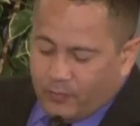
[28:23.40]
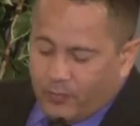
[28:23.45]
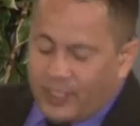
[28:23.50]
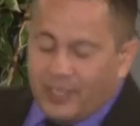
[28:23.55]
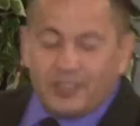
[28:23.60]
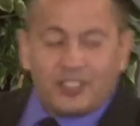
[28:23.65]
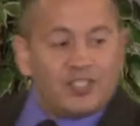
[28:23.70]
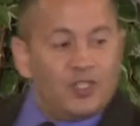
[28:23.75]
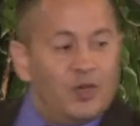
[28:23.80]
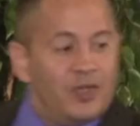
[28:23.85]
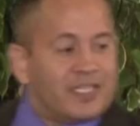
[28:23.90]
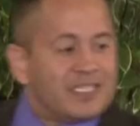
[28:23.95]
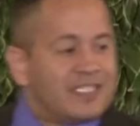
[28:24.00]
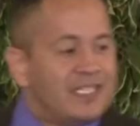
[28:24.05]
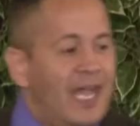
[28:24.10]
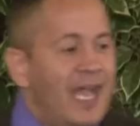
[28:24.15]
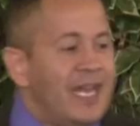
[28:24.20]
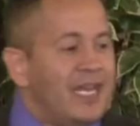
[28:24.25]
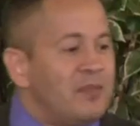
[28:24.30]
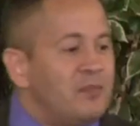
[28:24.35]
But it was so
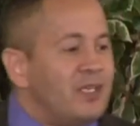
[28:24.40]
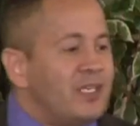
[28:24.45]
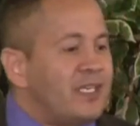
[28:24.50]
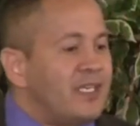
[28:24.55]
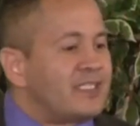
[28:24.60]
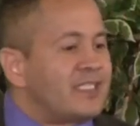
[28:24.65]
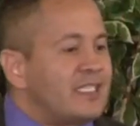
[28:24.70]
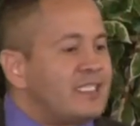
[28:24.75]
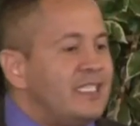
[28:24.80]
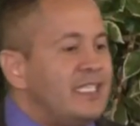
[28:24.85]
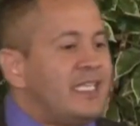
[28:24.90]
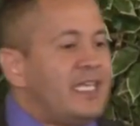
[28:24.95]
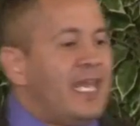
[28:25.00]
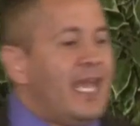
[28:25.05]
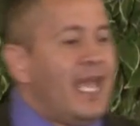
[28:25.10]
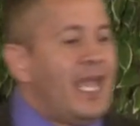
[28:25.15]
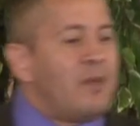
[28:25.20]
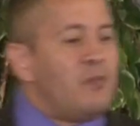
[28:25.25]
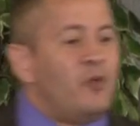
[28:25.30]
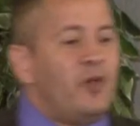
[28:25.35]
exciting because as he
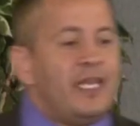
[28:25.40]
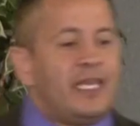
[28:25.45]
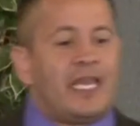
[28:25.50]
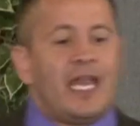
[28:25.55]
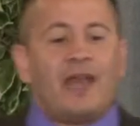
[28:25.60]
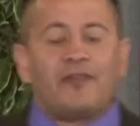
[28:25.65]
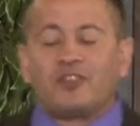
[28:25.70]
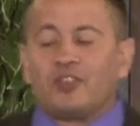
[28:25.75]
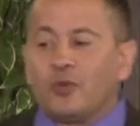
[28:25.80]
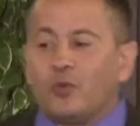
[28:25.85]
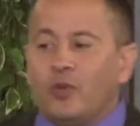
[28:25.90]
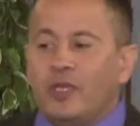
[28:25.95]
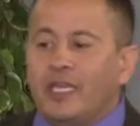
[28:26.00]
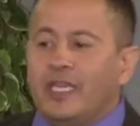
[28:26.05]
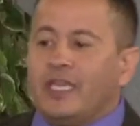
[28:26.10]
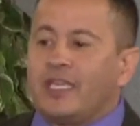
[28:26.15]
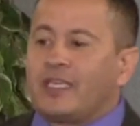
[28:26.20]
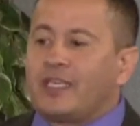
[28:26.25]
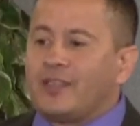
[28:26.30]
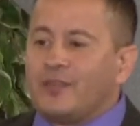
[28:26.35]
came week after
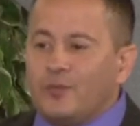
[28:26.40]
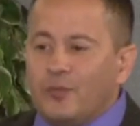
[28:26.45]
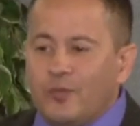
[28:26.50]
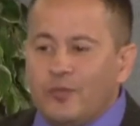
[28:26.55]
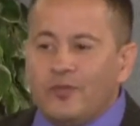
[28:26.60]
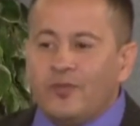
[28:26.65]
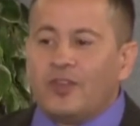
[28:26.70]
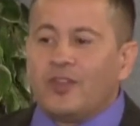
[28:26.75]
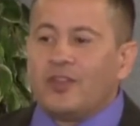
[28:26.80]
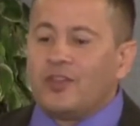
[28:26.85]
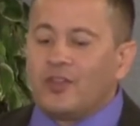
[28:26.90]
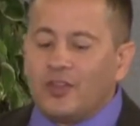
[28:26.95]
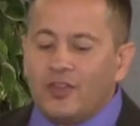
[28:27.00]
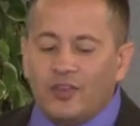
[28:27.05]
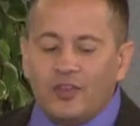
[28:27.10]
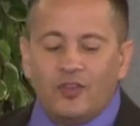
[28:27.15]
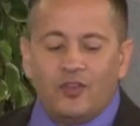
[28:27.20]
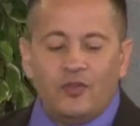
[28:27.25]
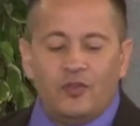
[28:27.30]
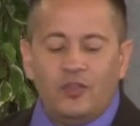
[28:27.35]
week,
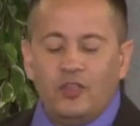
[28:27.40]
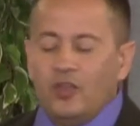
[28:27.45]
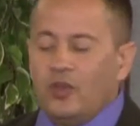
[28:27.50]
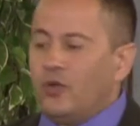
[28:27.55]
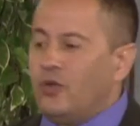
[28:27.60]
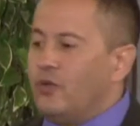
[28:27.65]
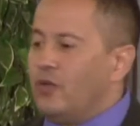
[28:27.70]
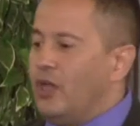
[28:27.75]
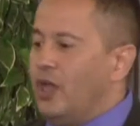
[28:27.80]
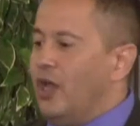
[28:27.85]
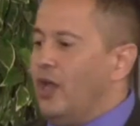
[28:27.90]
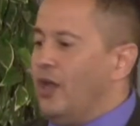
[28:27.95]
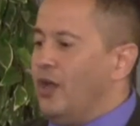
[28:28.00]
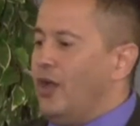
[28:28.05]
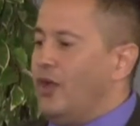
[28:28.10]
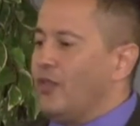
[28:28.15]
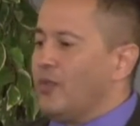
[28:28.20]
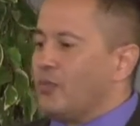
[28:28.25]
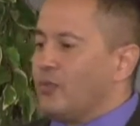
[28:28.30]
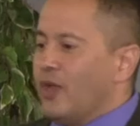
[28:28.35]
you know, uh,
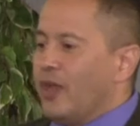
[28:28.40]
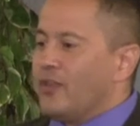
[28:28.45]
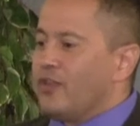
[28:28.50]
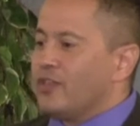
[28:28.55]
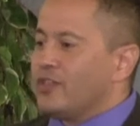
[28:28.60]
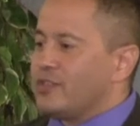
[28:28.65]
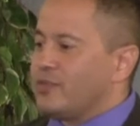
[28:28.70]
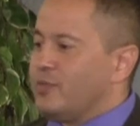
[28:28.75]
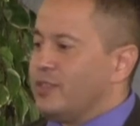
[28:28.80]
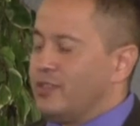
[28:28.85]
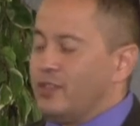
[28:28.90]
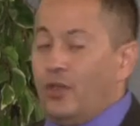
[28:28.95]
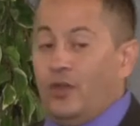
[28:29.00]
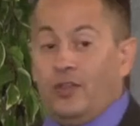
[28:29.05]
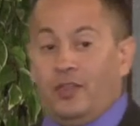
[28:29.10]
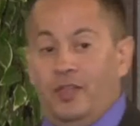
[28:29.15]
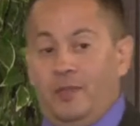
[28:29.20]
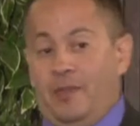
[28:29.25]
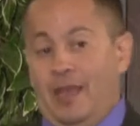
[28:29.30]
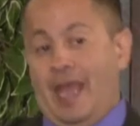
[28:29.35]
all the brothers would
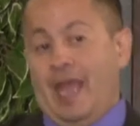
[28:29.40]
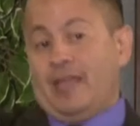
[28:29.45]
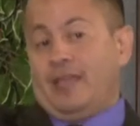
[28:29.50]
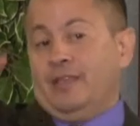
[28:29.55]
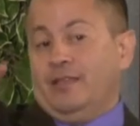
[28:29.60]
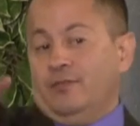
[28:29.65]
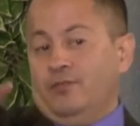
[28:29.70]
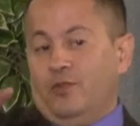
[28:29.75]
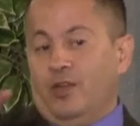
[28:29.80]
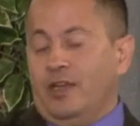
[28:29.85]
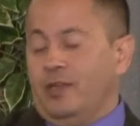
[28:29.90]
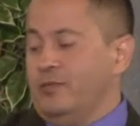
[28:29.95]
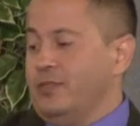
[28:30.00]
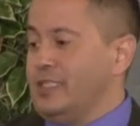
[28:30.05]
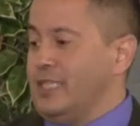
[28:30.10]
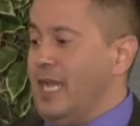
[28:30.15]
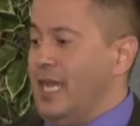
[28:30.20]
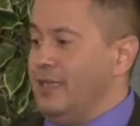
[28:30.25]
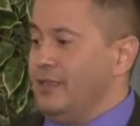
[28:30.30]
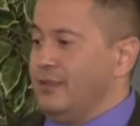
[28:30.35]
go to the back and where he
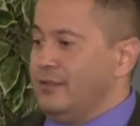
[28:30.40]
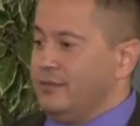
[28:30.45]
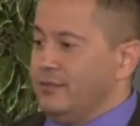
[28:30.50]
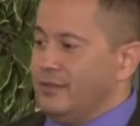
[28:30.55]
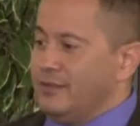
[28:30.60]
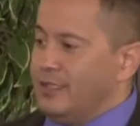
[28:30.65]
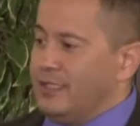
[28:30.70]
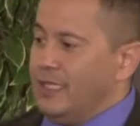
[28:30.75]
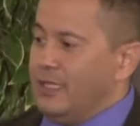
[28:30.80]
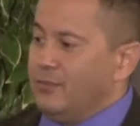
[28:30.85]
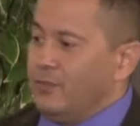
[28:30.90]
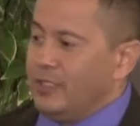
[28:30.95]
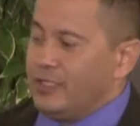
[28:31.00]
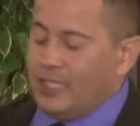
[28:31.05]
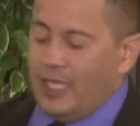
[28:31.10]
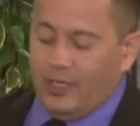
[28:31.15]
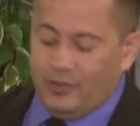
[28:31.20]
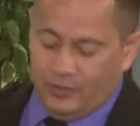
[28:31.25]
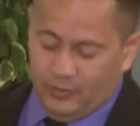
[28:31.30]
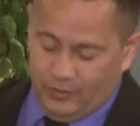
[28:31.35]
was at and, and
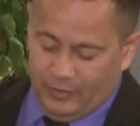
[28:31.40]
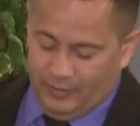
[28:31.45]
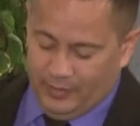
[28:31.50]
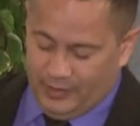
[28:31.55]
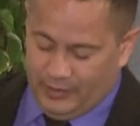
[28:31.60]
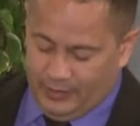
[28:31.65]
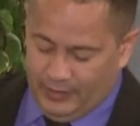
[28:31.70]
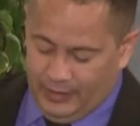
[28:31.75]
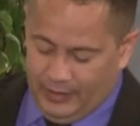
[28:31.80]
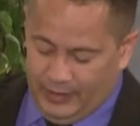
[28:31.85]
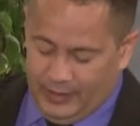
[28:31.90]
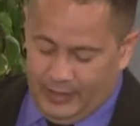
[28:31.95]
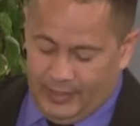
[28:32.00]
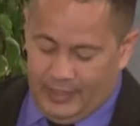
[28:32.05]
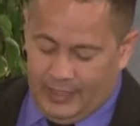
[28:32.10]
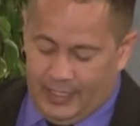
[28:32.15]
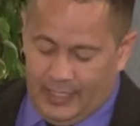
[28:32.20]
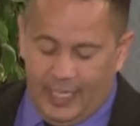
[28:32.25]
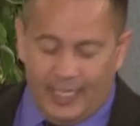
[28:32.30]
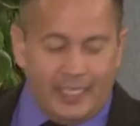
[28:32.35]
reach out to him. And,
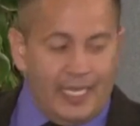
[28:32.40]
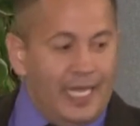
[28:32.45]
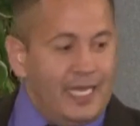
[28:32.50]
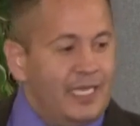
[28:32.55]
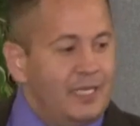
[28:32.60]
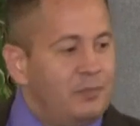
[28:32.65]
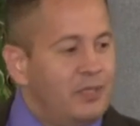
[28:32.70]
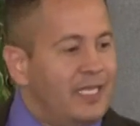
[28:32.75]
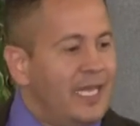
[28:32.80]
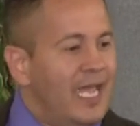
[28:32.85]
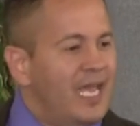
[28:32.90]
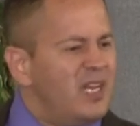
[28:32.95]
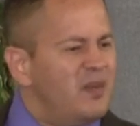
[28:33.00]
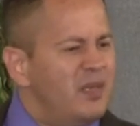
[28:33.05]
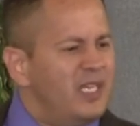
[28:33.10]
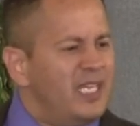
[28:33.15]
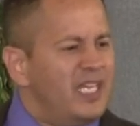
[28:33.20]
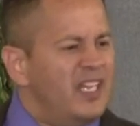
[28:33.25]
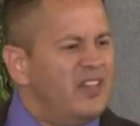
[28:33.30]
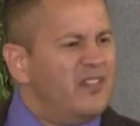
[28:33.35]
and yet he began to
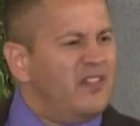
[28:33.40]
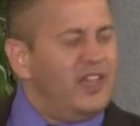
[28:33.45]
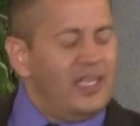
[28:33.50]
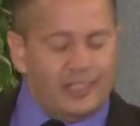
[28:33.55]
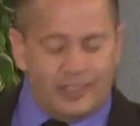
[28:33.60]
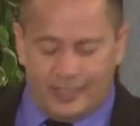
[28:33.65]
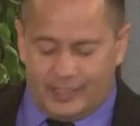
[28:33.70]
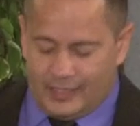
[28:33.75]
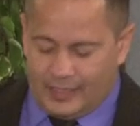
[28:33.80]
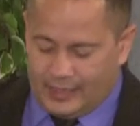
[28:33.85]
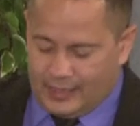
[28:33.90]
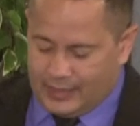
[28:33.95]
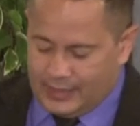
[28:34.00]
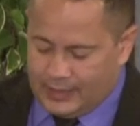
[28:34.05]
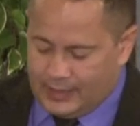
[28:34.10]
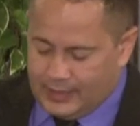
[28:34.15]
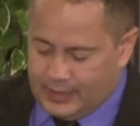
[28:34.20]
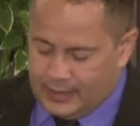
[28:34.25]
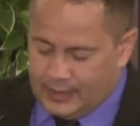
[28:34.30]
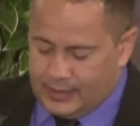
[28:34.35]
be convinced
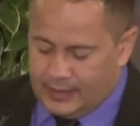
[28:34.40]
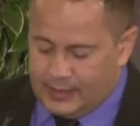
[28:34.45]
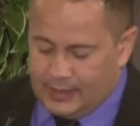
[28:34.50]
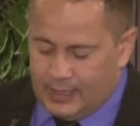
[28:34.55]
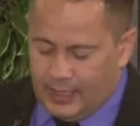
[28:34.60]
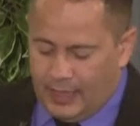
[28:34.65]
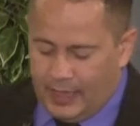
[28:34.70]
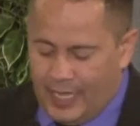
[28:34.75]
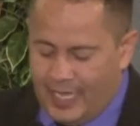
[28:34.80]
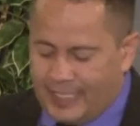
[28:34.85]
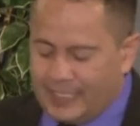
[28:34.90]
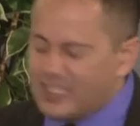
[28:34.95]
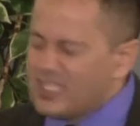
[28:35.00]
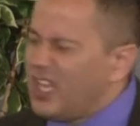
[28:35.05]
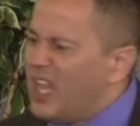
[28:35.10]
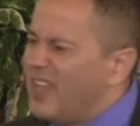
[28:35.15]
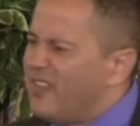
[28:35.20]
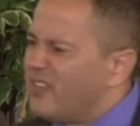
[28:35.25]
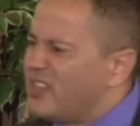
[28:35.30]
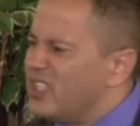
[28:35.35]
that his
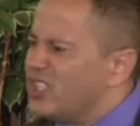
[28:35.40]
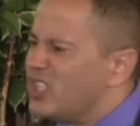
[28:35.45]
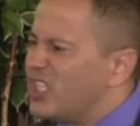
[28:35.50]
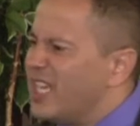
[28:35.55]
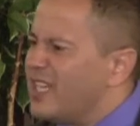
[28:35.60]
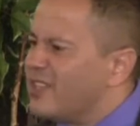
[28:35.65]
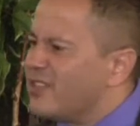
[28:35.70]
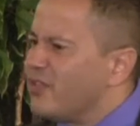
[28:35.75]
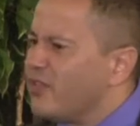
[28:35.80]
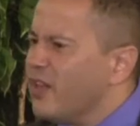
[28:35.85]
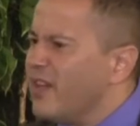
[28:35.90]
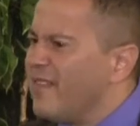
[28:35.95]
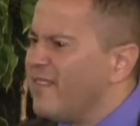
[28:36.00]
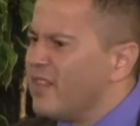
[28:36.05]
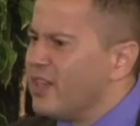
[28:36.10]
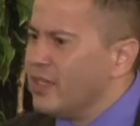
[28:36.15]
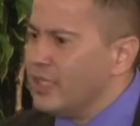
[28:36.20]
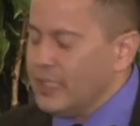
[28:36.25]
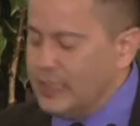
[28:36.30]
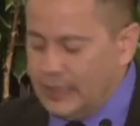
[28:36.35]
life could change
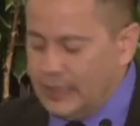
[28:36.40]
forever.